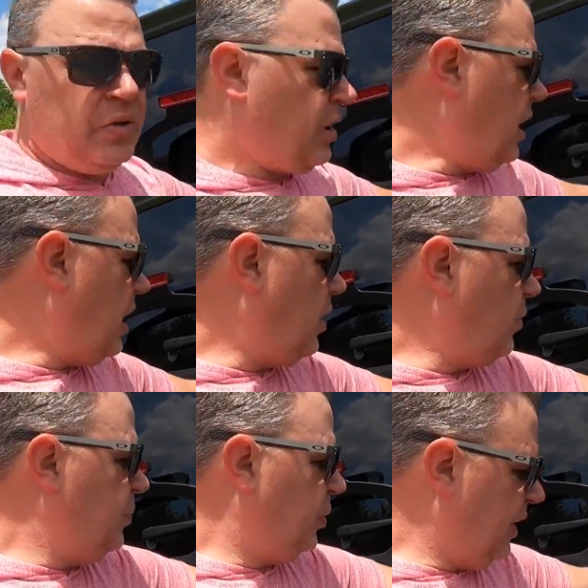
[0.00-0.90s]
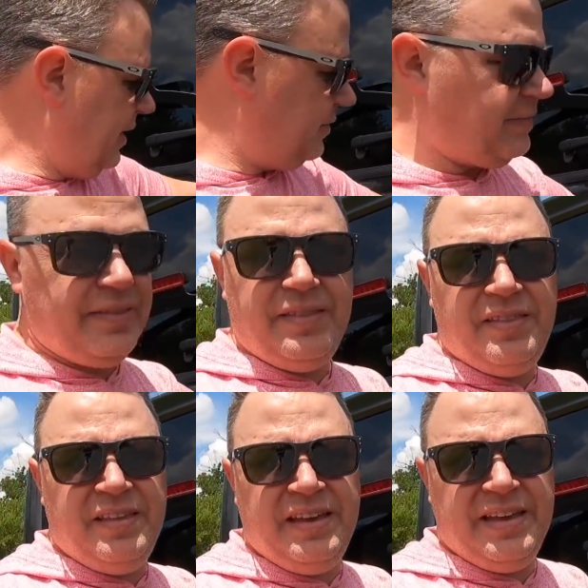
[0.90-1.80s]
replace
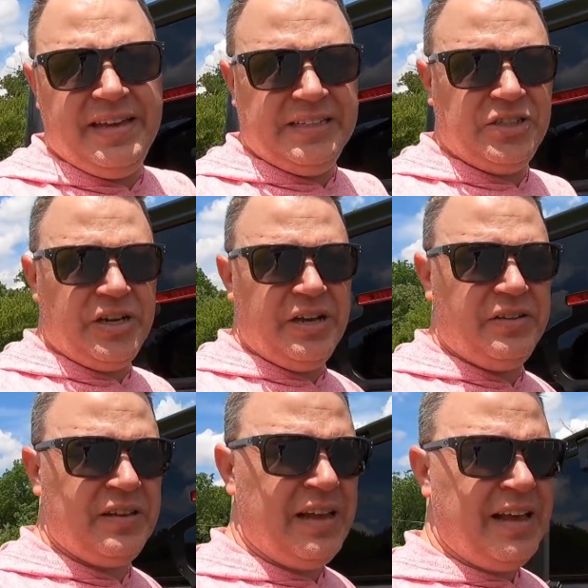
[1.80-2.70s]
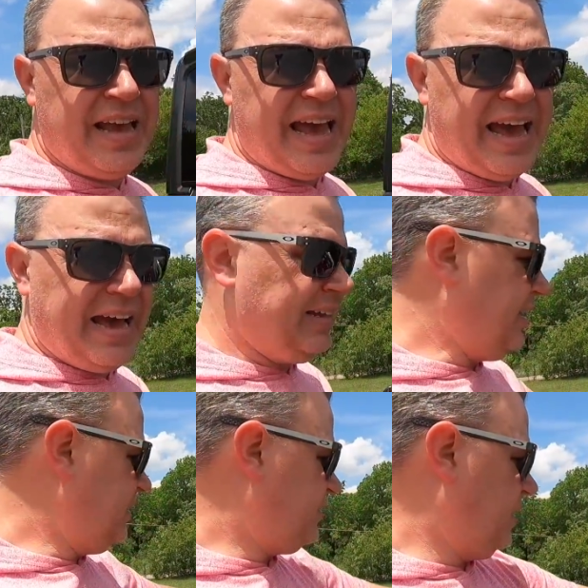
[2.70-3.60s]
the hinges, and
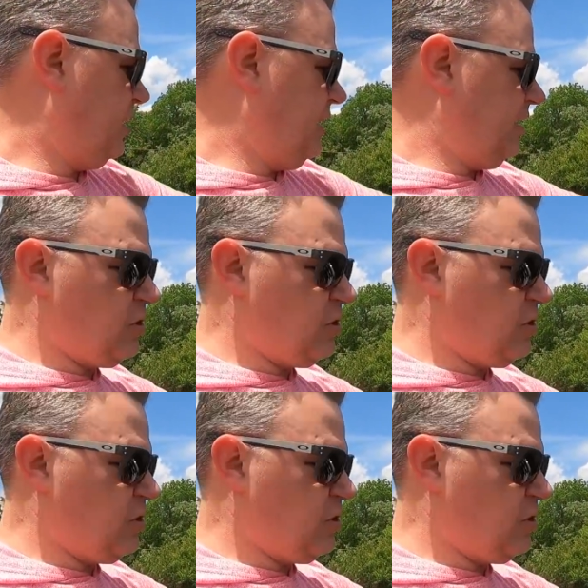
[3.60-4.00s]
it's a